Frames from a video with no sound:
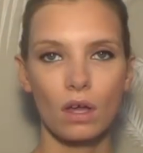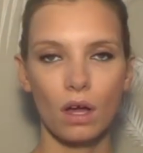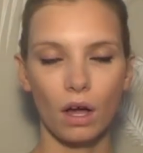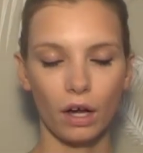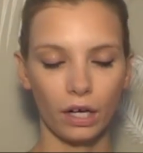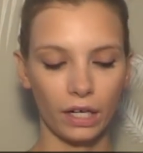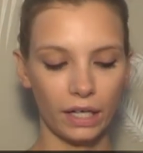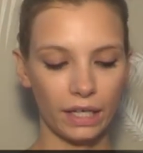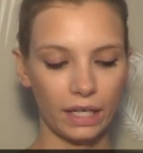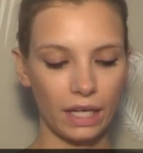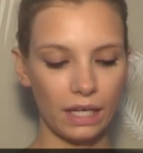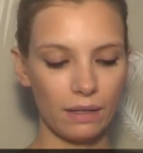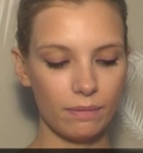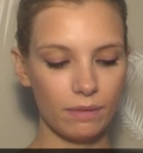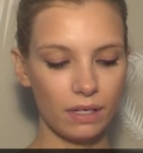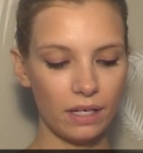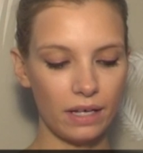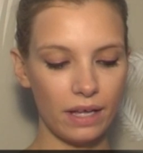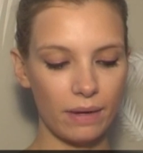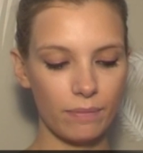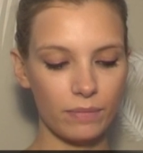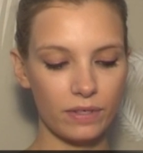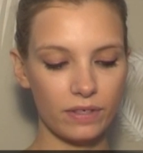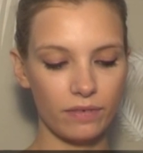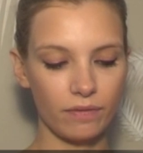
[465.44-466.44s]
I'm going to keep the
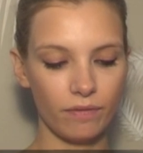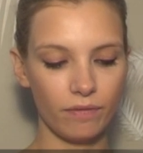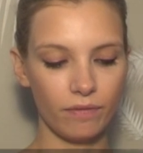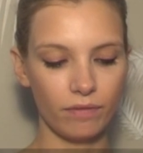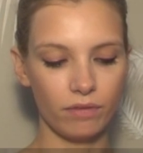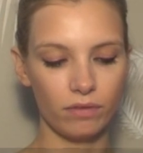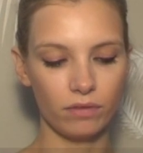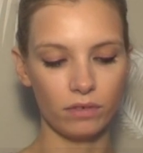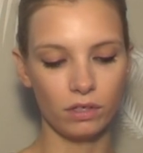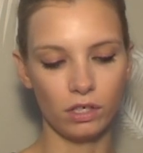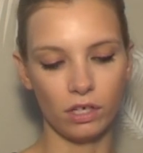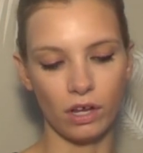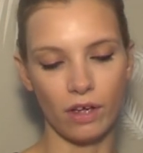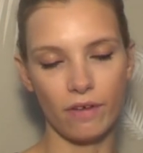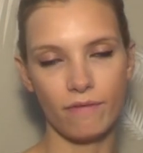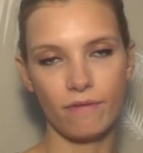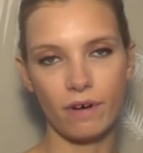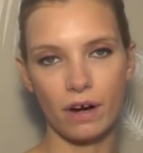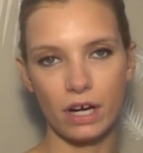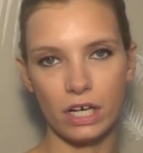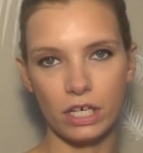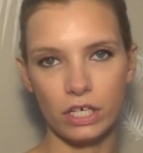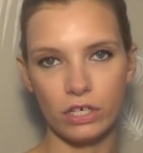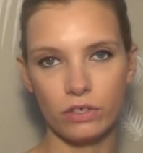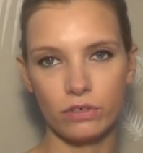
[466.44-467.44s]
lips, you know,
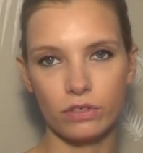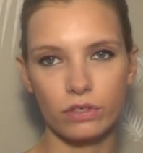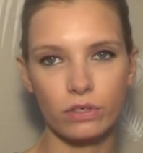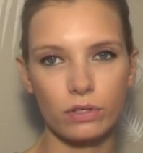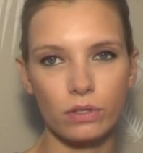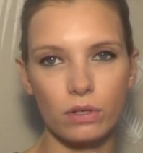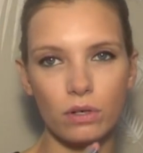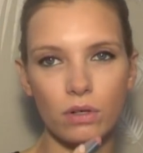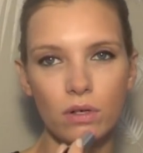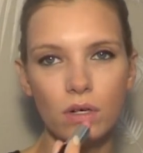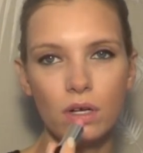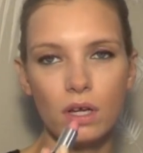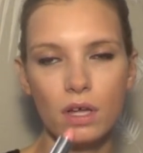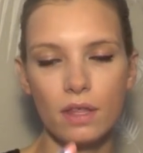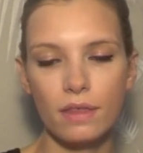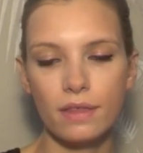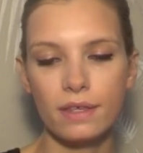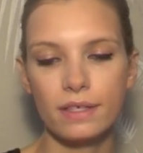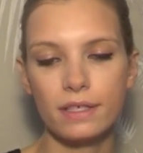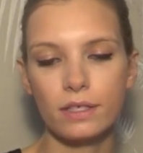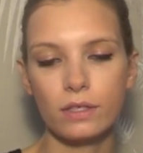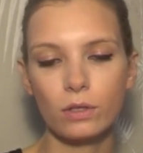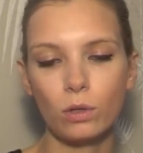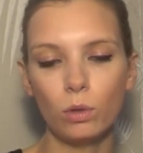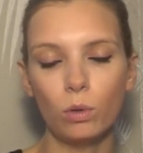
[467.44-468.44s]
very neutral.
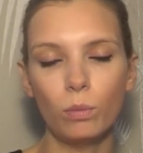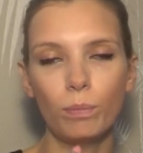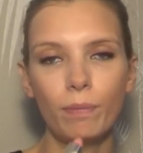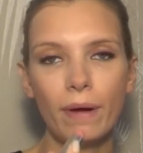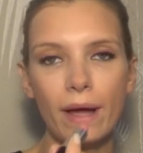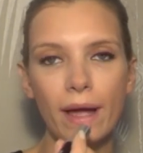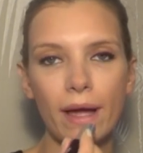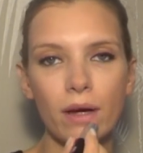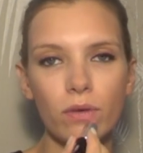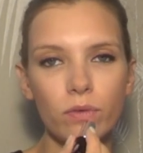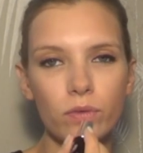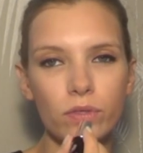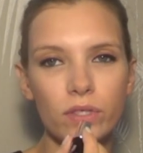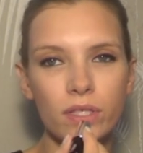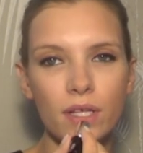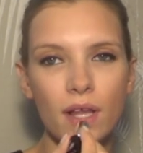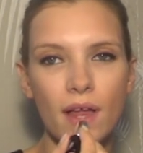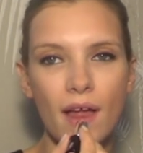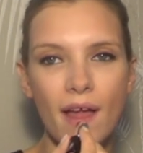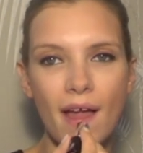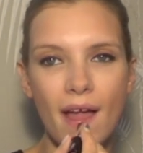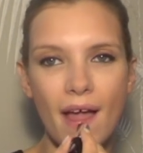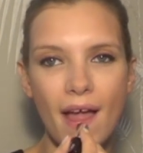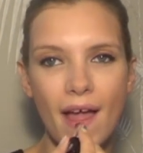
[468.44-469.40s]
This is called Pout